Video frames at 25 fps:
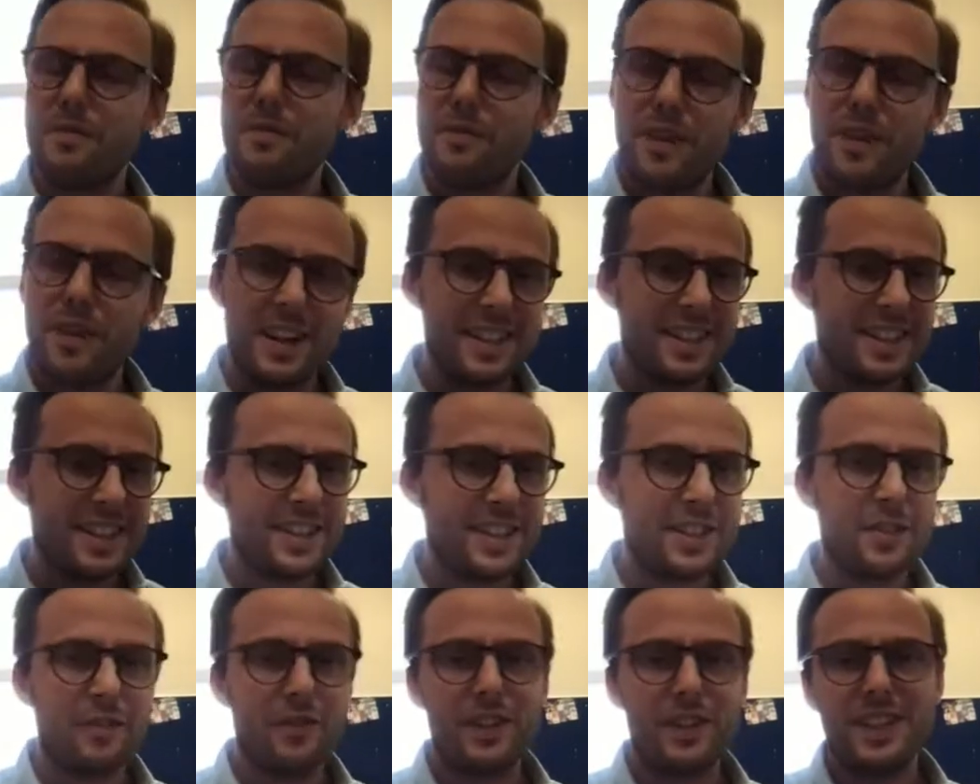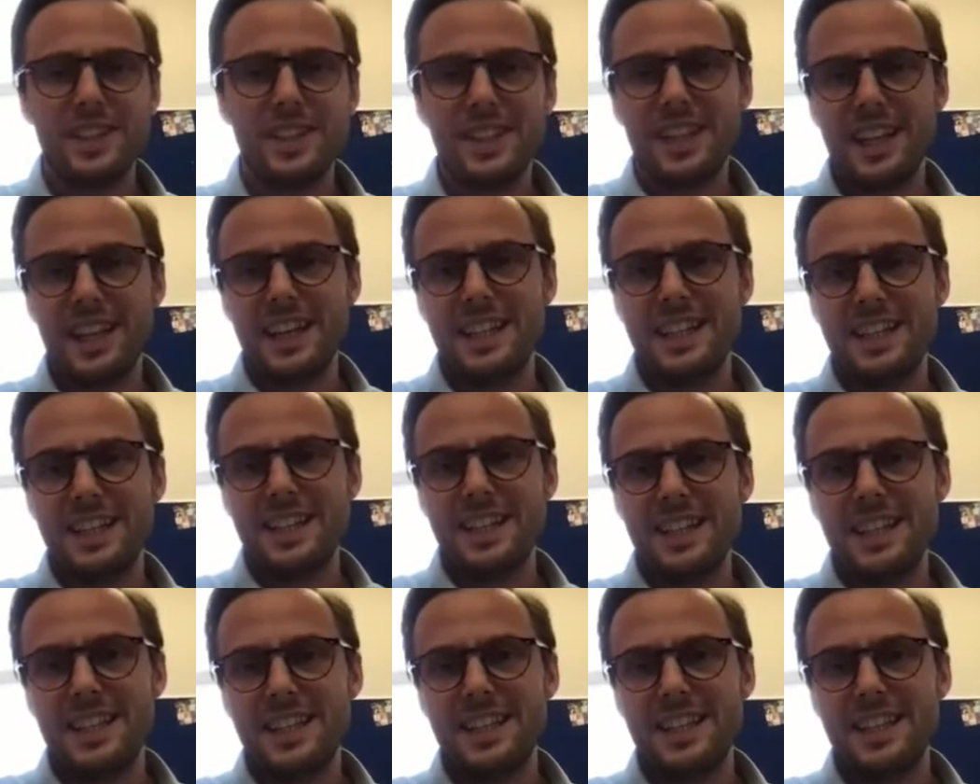fancy,
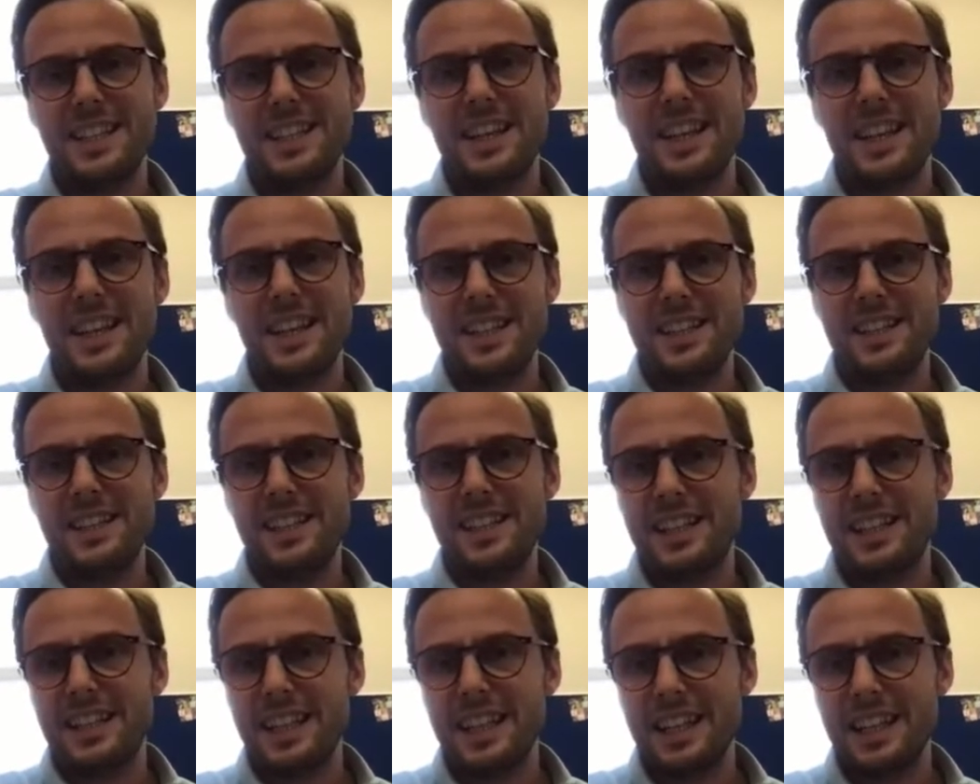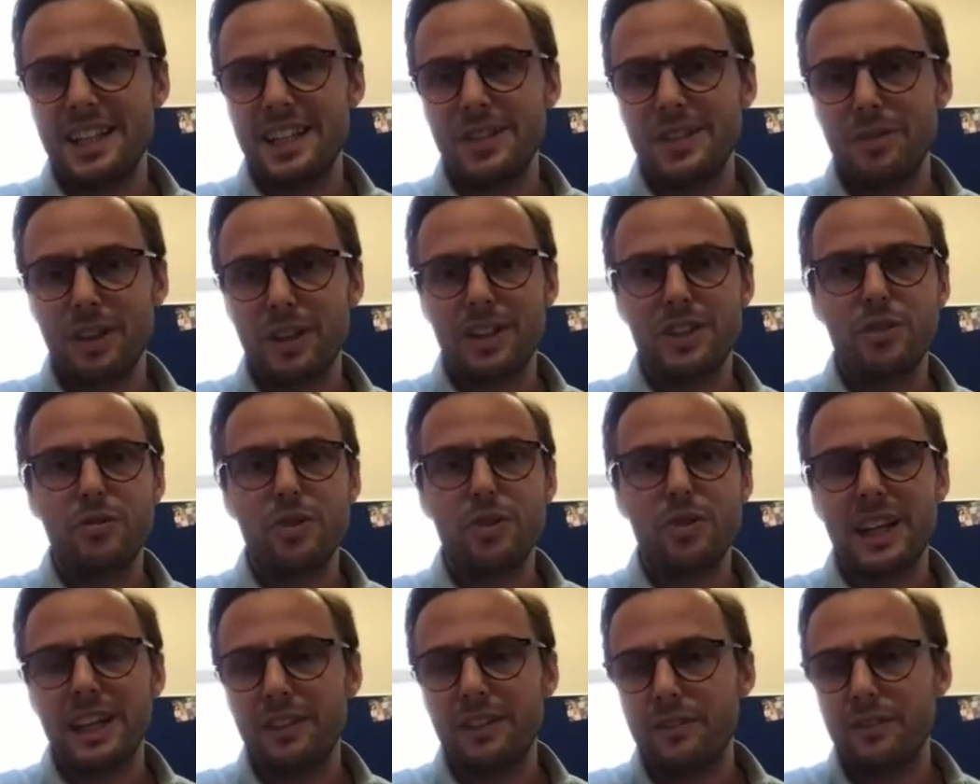sophisticated data science techniques to
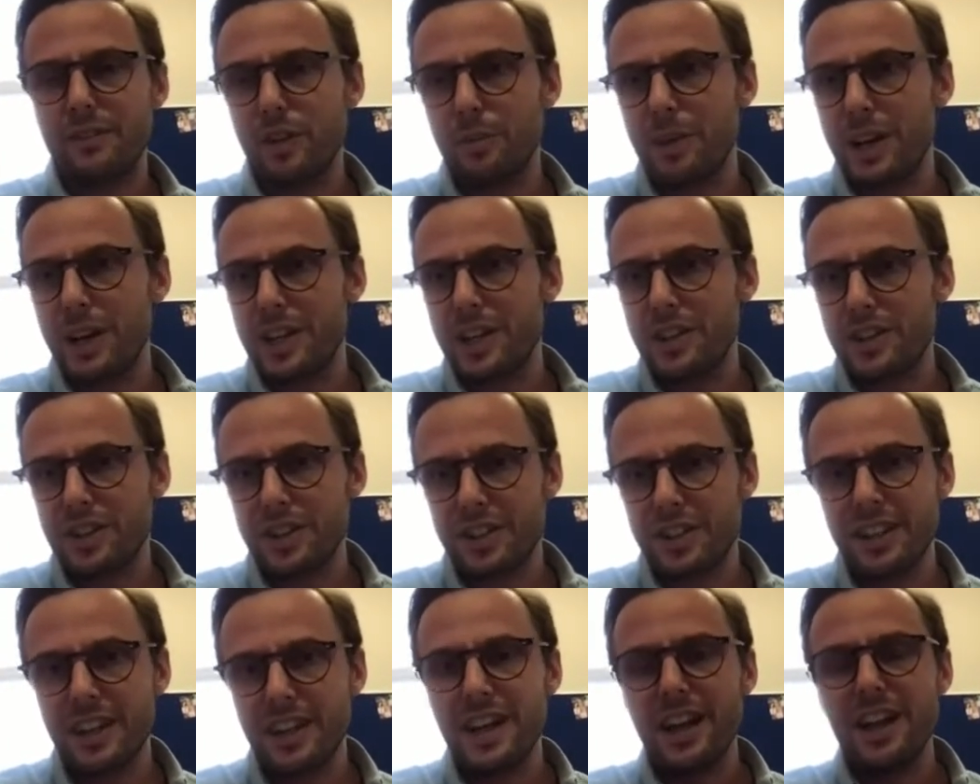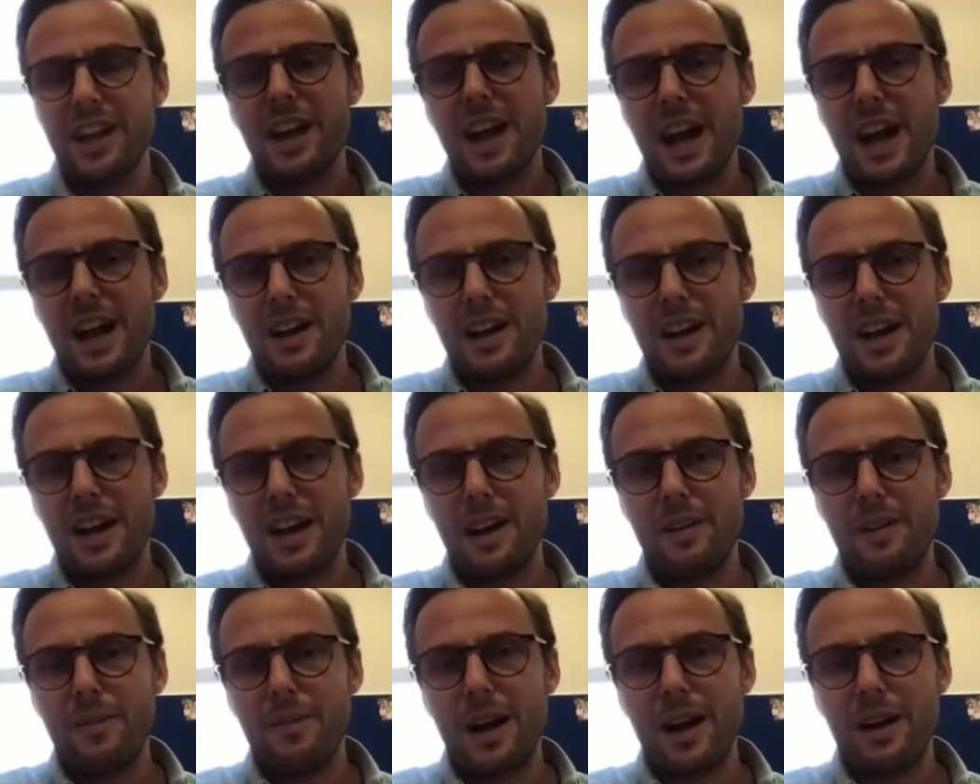extract information
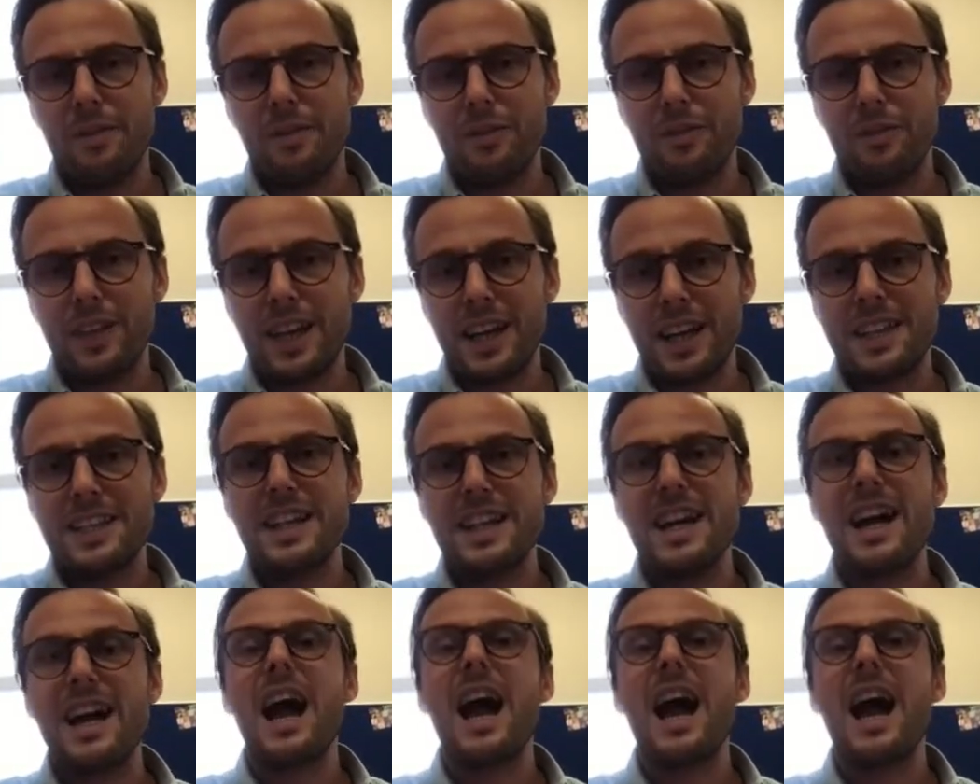out of data.